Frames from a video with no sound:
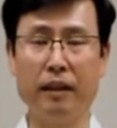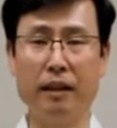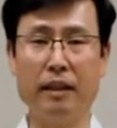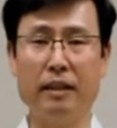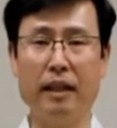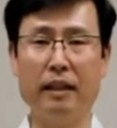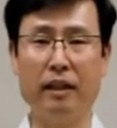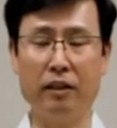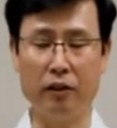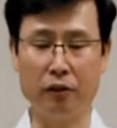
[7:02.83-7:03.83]
Let's send
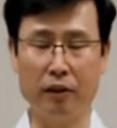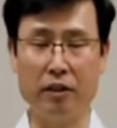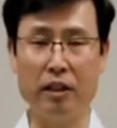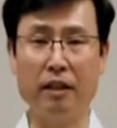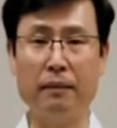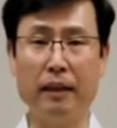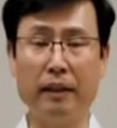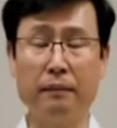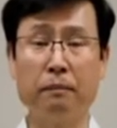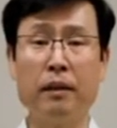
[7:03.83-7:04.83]
energy to our stomach.
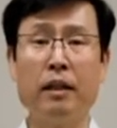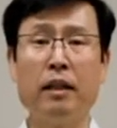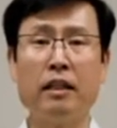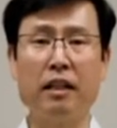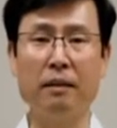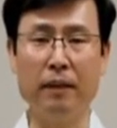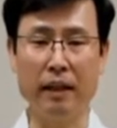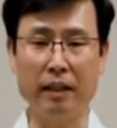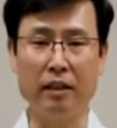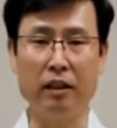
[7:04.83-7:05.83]

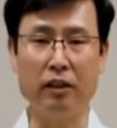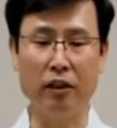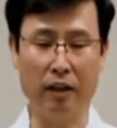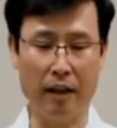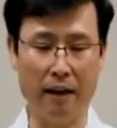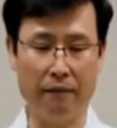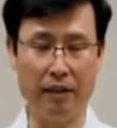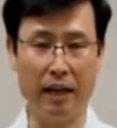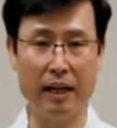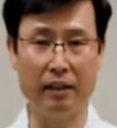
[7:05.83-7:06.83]
Stomach is on your left
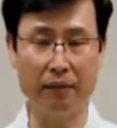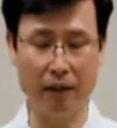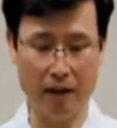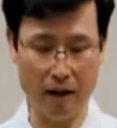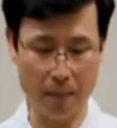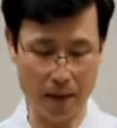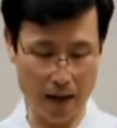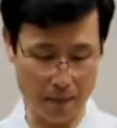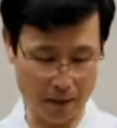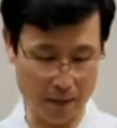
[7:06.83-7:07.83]
side of your upper
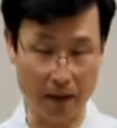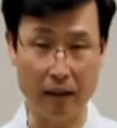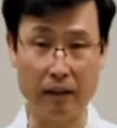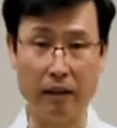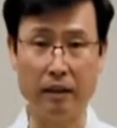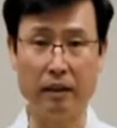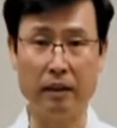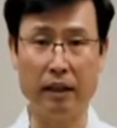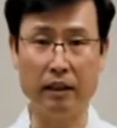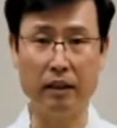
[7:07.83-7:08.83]
abdomen,
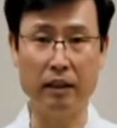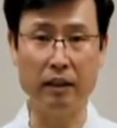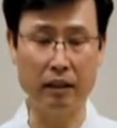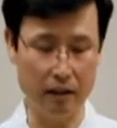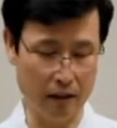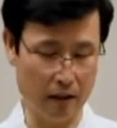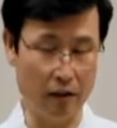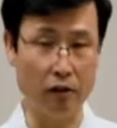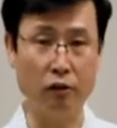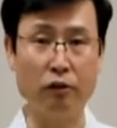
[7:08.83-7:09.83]
center
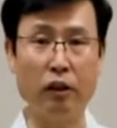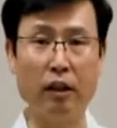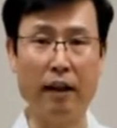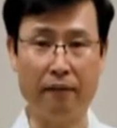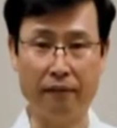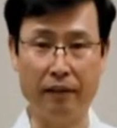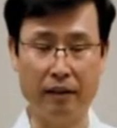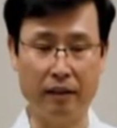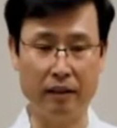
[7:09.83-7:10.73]
to the left.